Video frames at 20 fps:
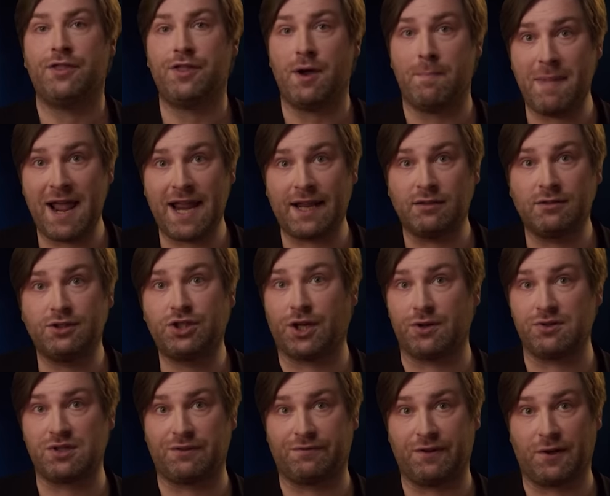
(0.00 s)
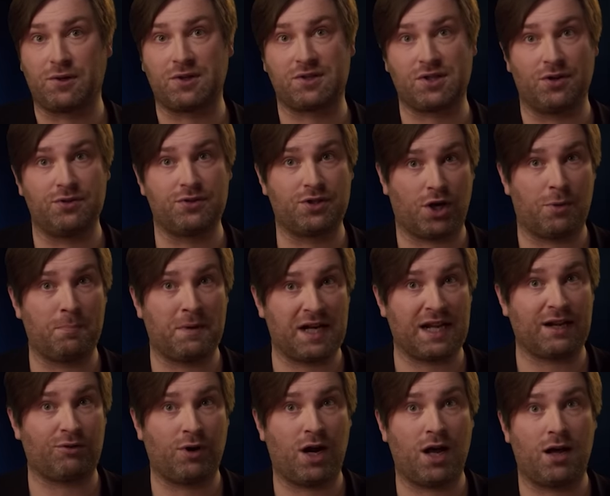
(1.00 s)
The Mail chose to focus on
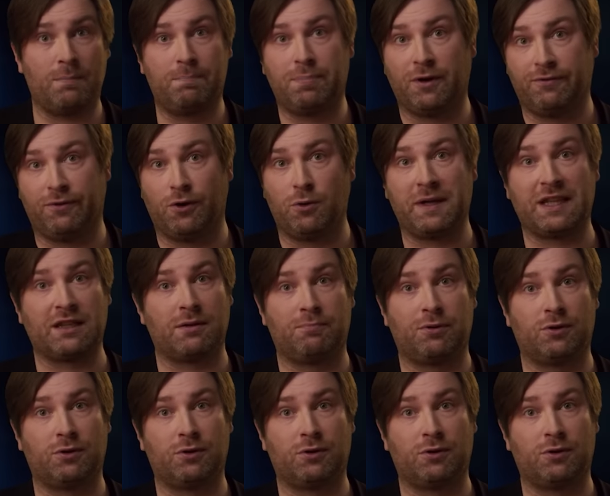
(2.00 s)
Dominic Raab performing the...